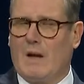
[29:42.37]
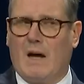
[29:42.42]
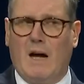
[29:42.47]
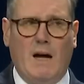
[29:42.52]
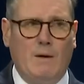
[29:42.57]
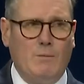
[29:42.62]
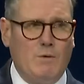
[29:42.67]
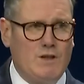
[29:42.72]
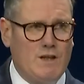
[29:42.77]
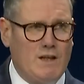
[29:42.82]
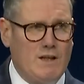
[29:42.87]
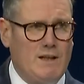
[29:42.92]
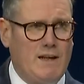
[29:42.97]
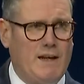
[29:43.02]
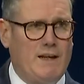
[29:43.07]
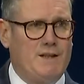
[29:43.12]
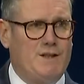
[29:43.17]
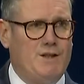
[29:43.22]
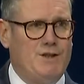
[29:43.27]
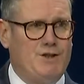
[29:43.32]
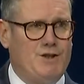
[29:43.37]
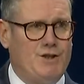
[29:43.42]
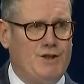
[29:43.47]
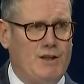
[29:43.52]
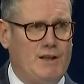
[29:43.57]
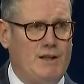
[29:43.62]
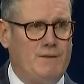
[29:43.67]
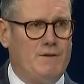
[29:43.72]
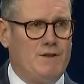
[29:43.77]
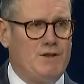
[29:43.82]
I was elected to
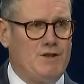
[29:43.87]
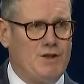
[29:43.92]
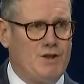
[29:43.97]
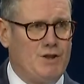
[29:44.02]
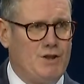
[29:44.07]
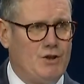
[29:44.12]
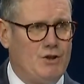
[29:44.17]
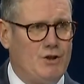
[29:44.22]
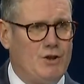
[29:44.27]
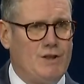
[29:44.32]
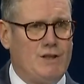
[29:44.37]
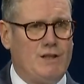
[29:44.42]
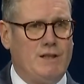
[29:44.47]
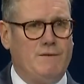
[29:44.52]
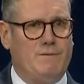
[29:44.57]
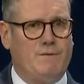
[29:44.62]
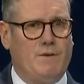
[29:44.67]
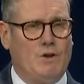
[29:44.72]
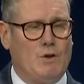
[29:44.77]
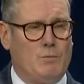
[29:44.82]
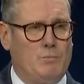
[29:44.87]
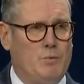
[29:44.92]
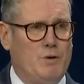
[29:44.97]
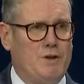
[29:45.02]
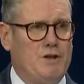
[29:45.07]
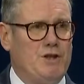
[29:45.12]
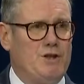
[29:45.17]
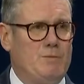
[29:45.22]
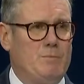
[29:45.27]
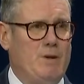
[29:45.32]
deliver security for the
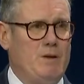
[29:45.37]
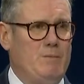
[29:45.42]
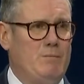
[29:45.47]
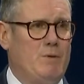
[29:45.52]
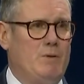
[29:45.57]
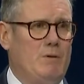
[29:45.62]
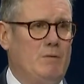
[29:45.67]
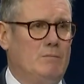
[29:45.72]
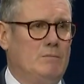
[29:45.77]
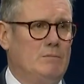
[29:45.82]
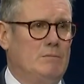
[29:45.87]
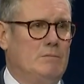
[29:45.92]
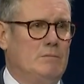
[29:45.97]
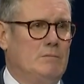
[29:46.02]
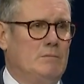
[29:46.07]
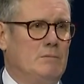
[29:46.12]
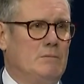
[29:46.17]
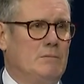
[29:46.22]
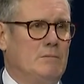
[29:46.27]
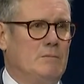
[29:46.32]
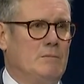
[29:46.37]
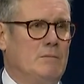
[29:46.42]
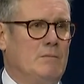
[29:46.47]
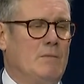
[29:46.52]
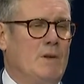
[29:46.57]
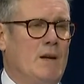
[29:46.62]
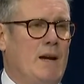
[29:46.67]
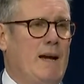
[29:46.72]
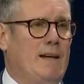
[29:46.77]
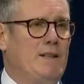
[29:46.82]
British people,
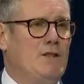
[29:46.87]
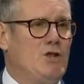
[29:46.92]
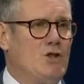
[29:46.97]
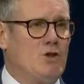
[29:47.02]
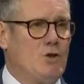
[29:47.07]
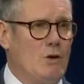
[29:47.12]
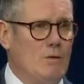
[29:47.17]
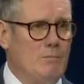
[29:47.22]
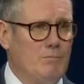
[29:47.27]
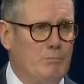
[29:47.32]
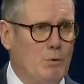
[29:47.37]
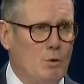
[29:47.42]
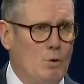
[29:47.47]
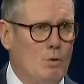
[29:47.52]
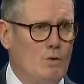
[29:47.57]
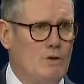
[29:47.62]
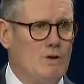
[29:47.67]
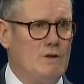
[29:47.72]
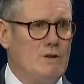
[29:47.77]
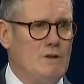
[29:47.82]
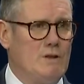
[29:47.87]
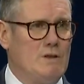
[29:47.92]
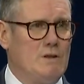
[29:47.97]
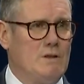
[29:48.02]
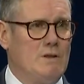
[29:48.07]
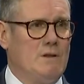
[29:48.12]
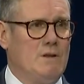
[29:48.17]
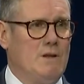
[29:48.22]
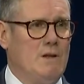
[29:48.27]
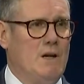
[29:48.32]
and strong borders
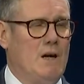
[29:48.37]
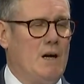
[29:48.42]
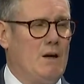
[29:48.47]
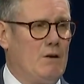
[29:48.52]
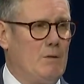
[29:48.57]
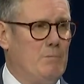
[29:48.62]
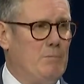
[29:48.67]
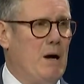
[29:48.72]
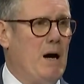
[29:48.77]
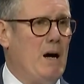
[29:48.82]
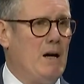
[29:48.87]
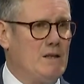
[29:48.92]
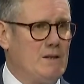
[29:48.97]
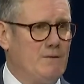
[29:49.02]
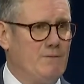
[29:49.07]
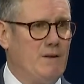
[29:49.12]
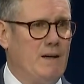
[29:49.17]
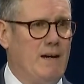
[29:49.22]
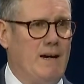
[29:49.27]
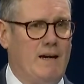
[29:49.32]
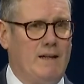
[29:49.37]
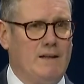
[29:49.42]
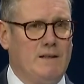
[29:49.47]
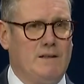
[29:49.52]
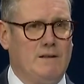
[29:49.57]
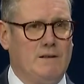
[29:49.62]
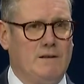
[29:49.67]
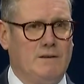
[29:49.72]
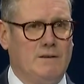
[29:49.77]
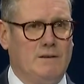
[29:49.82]
are a part of that.
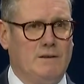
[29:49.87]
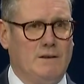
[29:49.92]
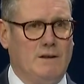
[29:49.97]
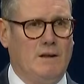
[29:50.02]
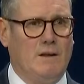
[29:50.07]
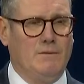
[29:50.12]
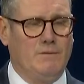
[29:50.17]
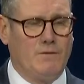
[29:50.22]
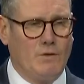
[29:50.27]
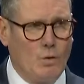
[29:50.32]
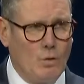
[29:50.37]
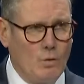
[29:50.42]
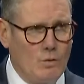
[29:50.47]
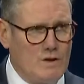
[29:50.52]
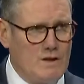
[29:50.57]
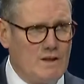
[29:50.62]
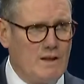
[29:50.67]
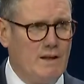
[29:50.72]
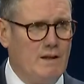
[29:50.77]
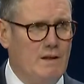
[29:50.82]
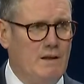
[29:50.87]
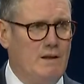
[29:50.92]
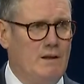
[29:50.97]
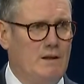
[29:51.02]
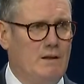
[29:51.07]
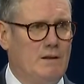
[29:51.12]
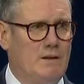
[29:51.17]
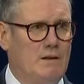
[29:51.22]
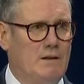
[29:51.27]
Of course they are.